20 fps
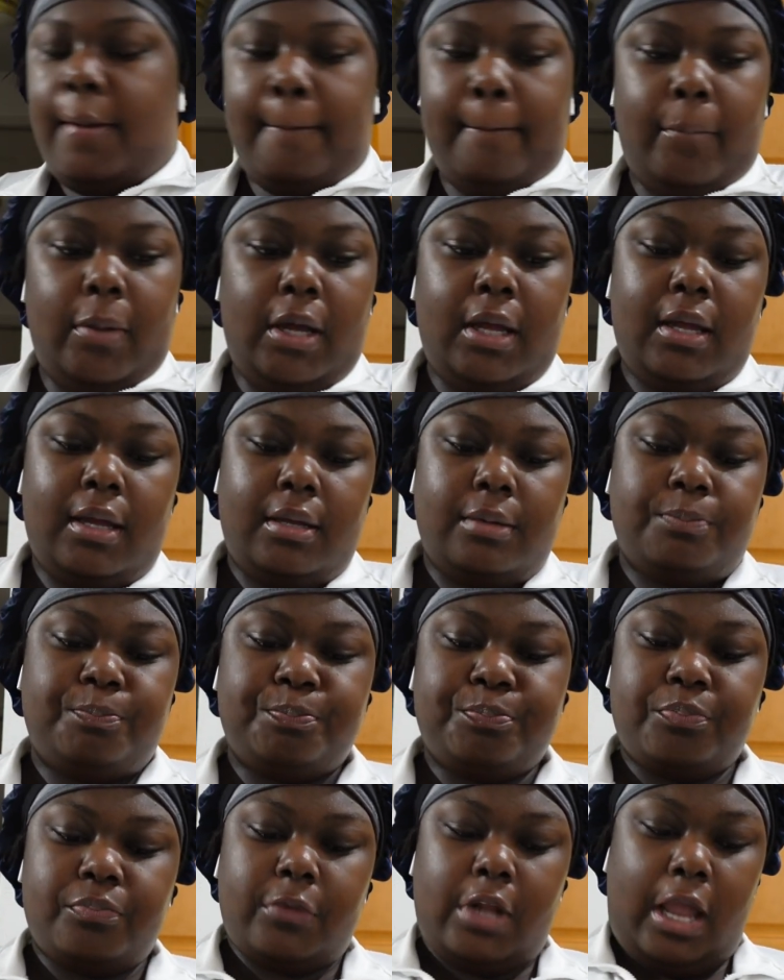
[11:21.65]
but
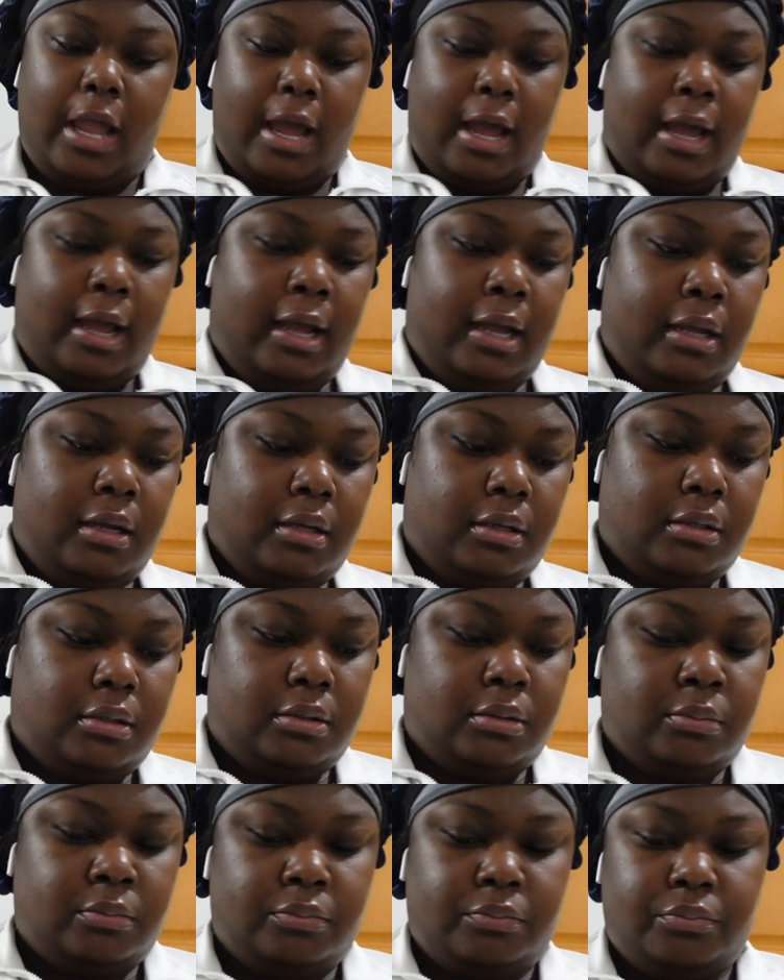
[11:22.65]
I
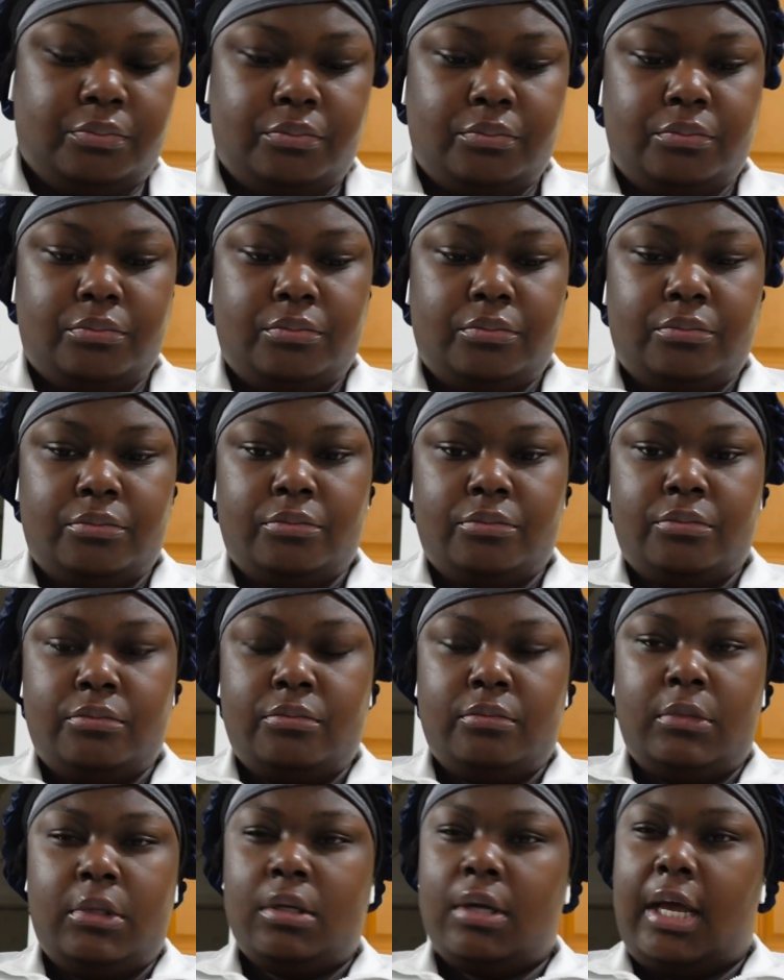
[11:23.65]
um
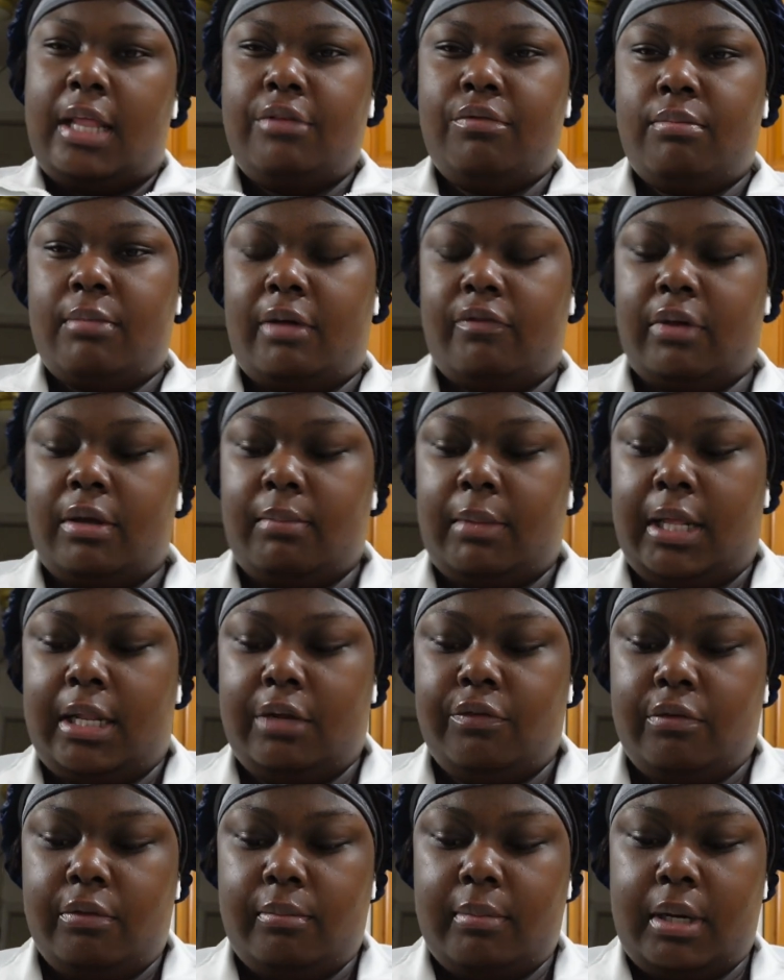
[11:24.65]
I live with my family. I
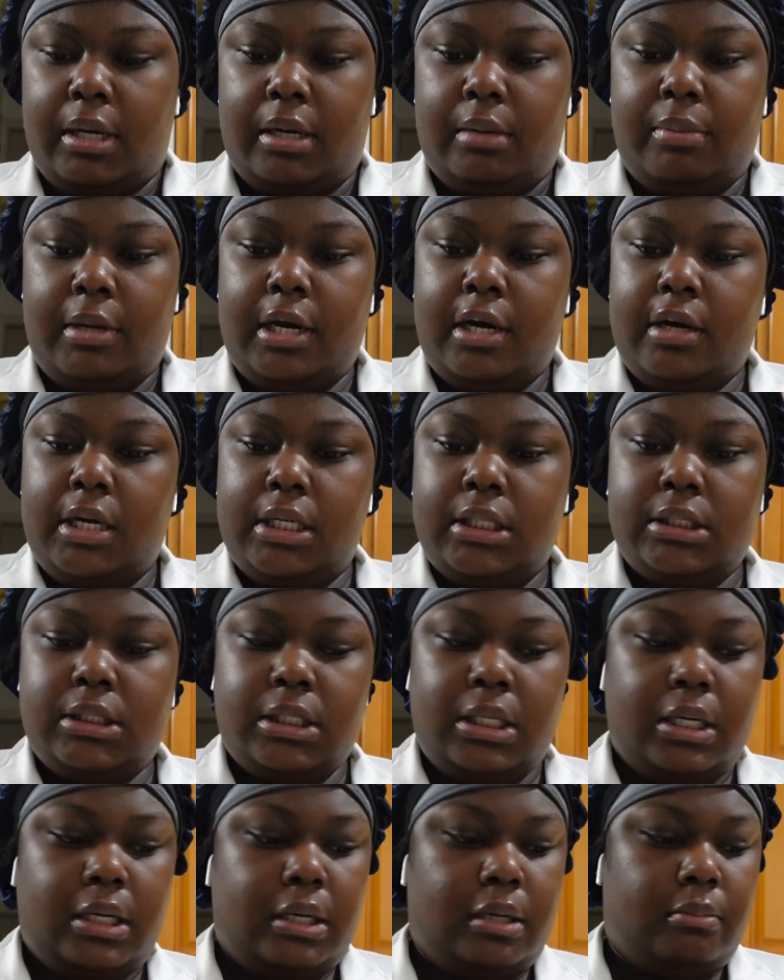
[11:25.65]
live with my parents
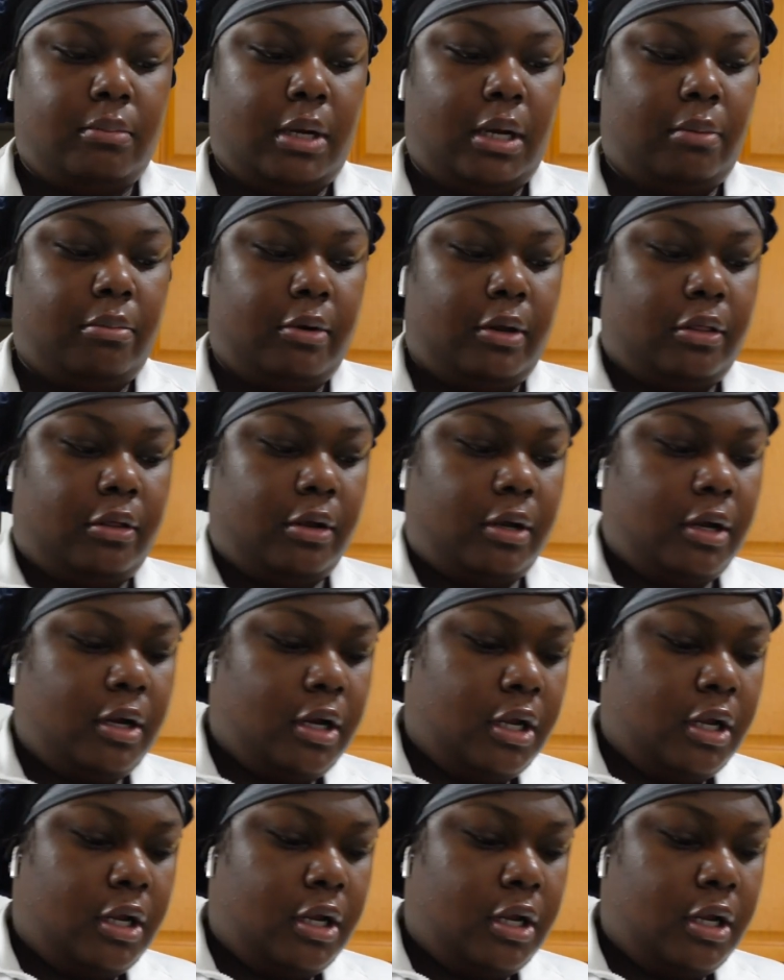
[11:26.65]
and my brother.